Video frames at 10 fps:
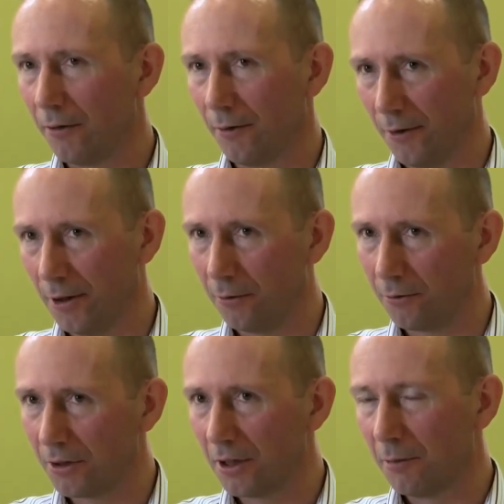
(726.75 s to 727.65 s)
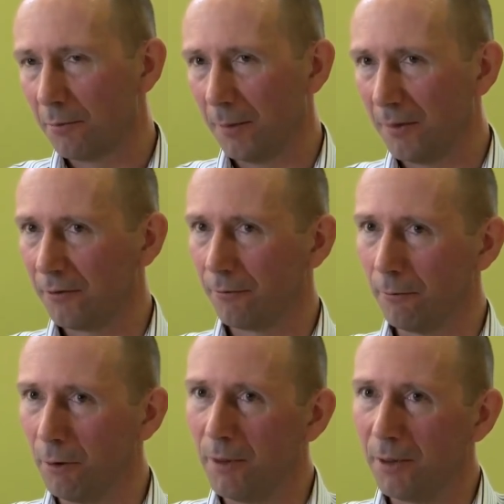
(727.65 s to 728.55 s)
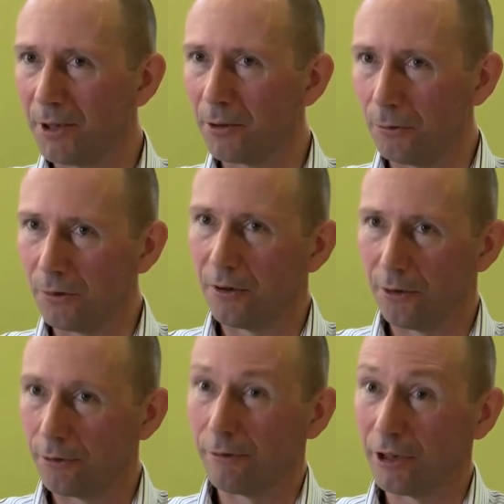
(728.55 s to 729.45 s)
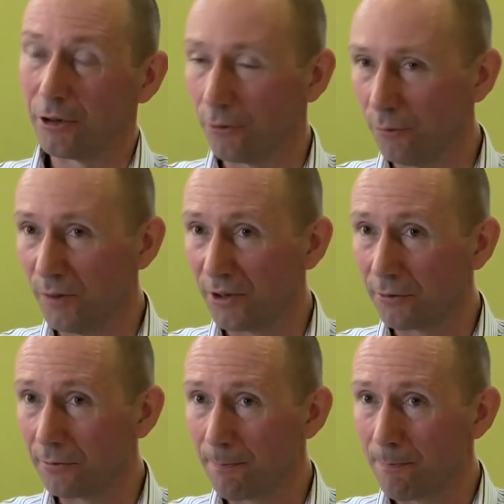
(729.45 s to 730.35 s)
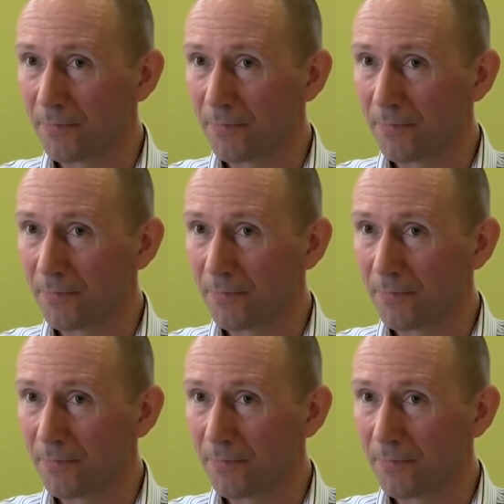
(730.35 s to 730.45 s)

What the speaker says: than those published through what might be called the traditional model.